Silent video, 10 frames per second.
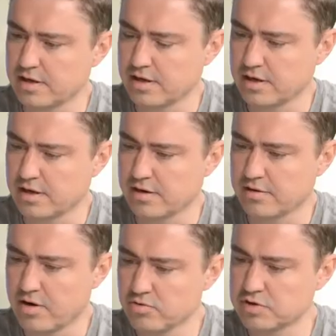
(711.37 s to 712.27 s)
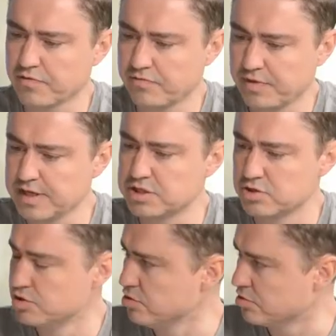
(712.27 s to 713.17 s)
uh, out of things
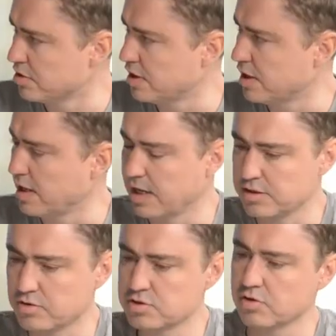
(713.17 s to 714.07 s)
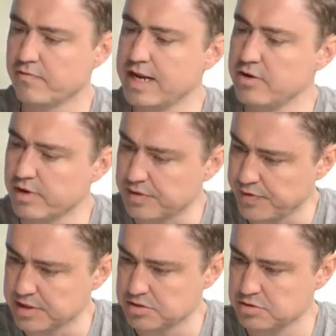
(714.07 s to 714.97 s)
to do okay. Mm-hmm. uh, and also value add
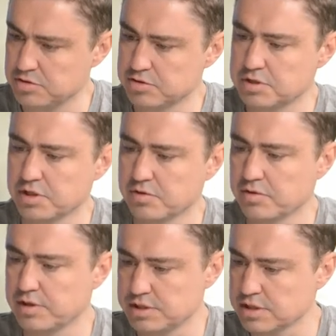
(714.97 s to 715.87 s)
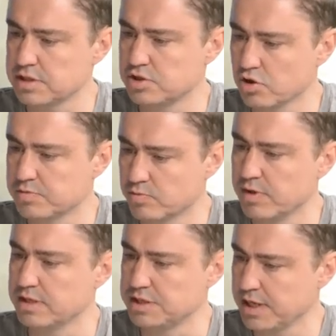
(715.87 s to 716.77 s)
things to do. So the, just the jobs
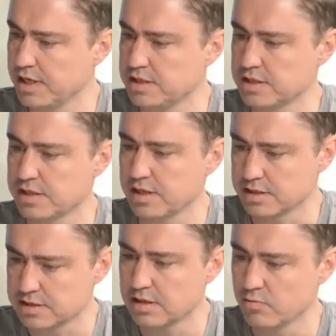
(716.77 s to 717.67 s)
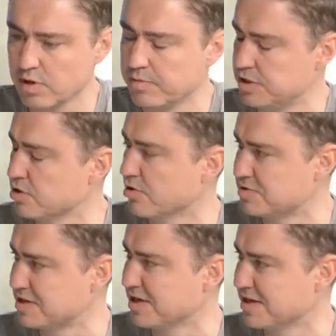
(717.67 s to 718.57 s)
will change and there still will be jobs